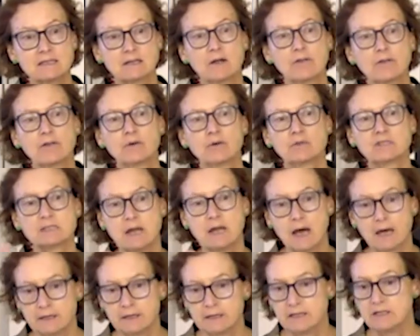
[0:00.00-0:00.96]
that although it's
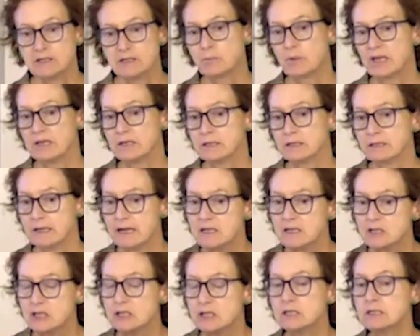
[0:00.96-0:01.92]
not an independent
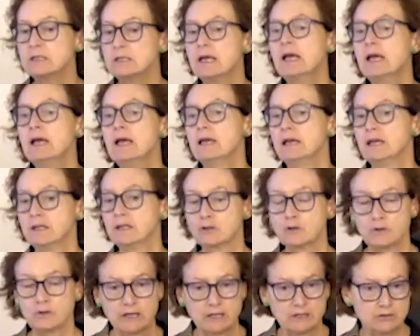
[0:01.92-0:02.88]
nation, it
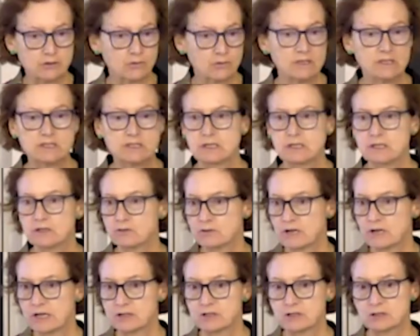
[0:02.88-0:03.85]
could enter into
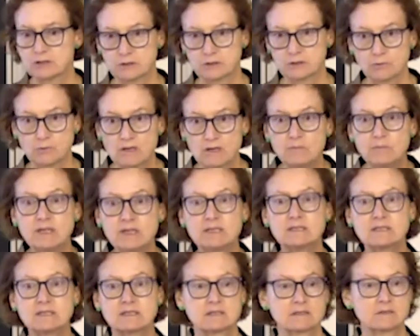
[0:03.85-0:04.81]
international
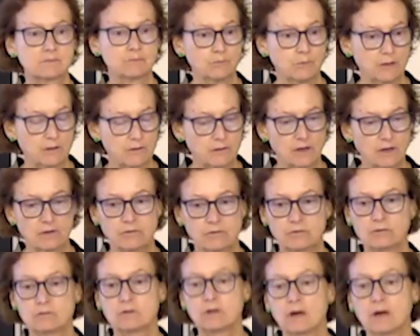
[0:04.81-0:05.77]
agreements with
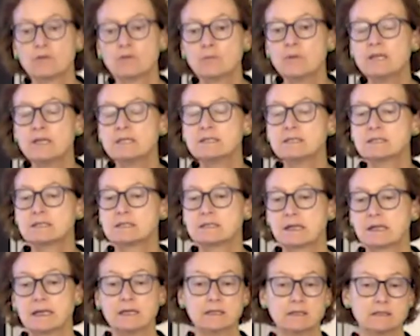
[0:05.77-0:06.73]
other
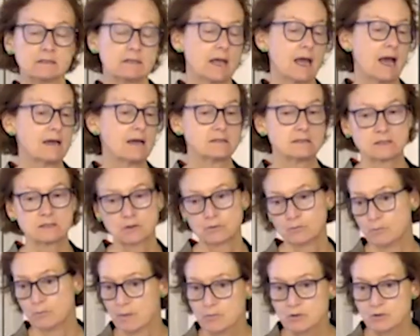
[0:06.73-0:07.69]
governments. It has its
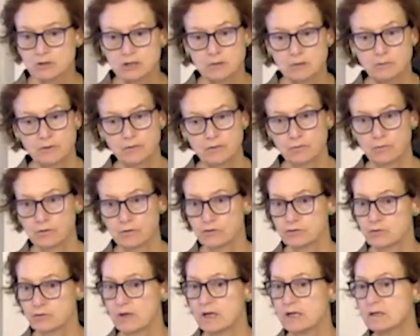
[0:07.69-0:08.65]
own membership in the
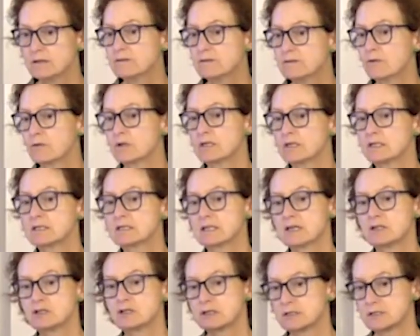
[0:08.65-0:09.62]
World Trade
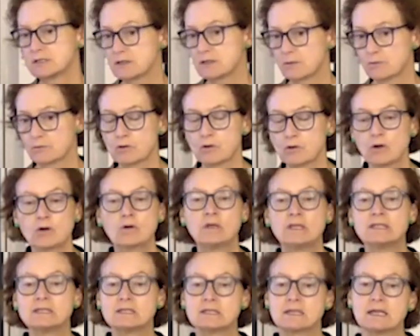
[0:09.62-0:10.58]
Organization, its own
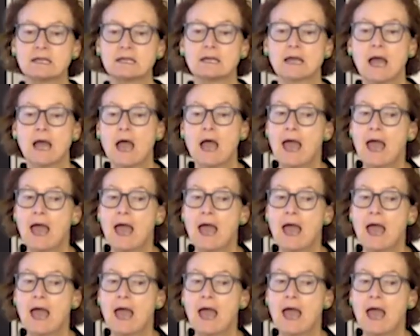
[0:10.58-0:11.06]
currency.